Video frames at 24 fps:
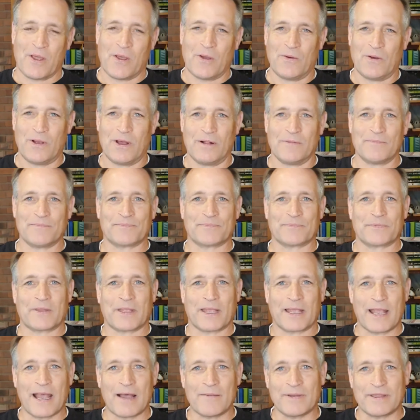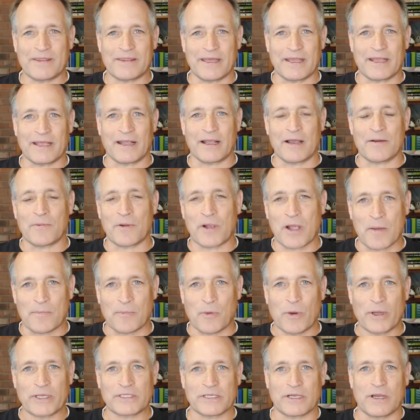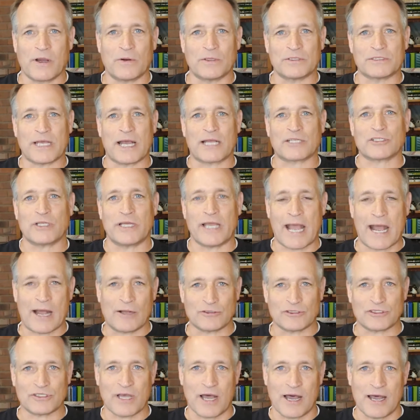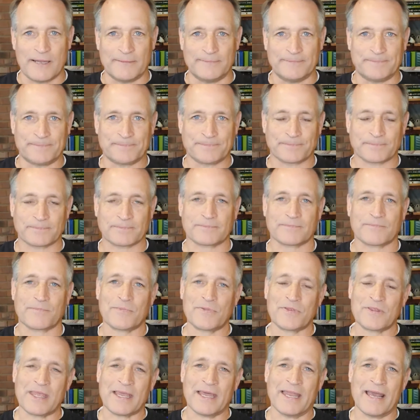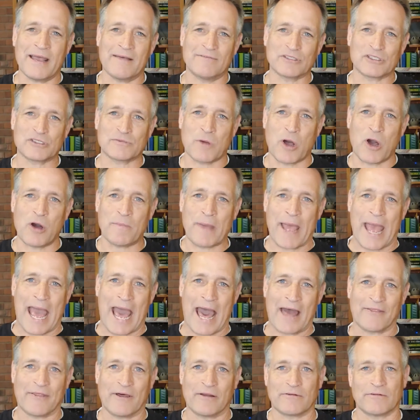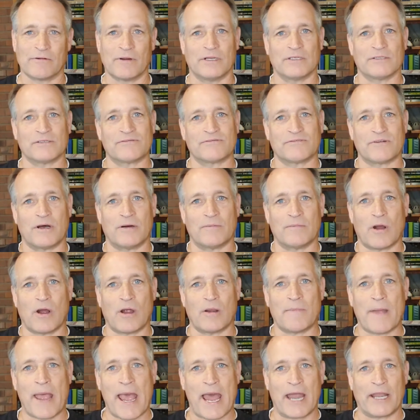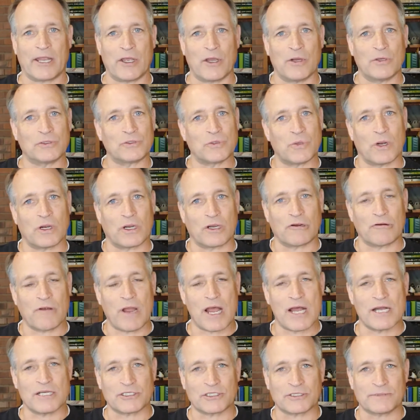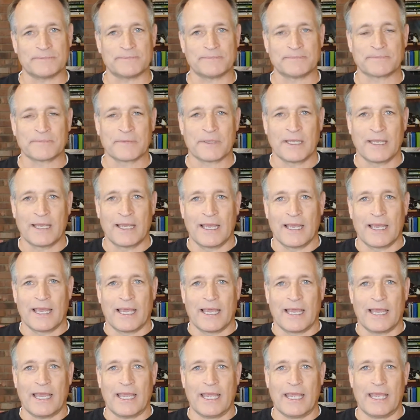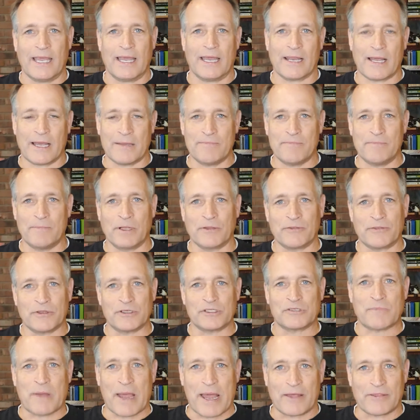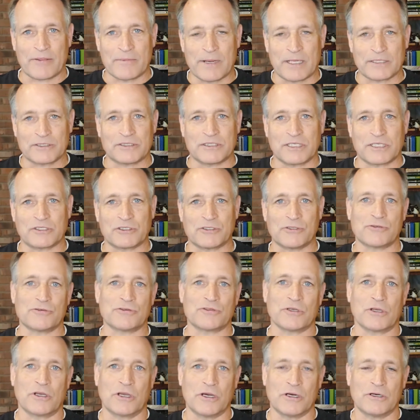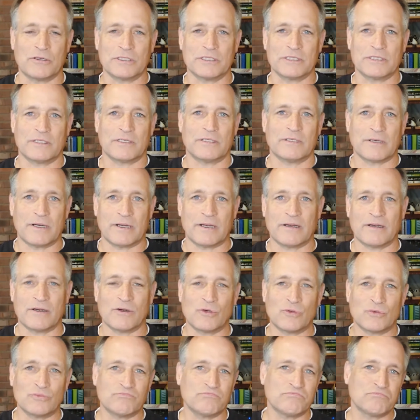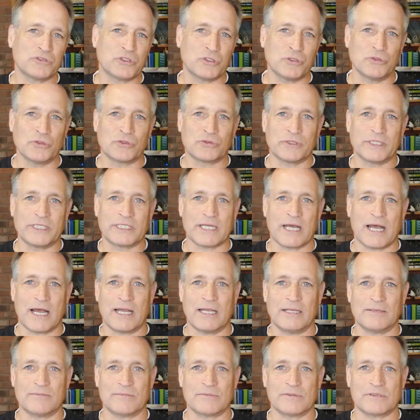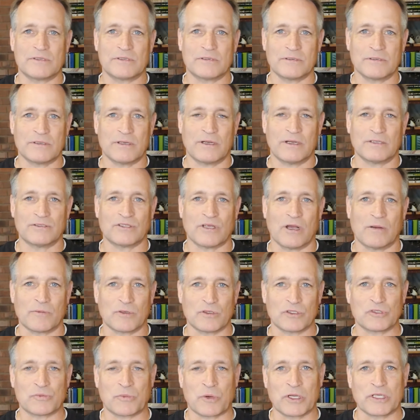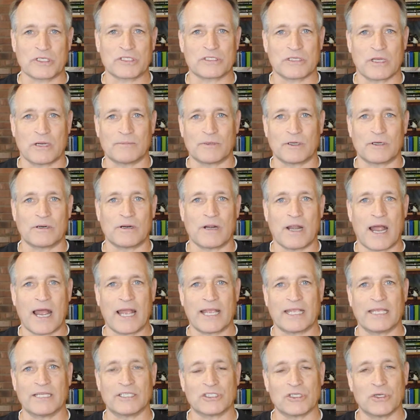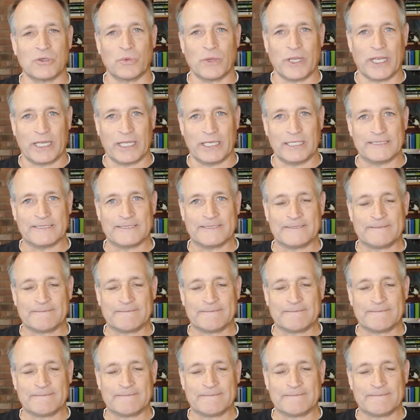Well, got me thinking a couple weeks ago. I was actually outside and I have a small path that runs from our patio to our garage. And I built this path about 6 years ago. And 2, 3 times a summer, spring, summer, I get to weed it.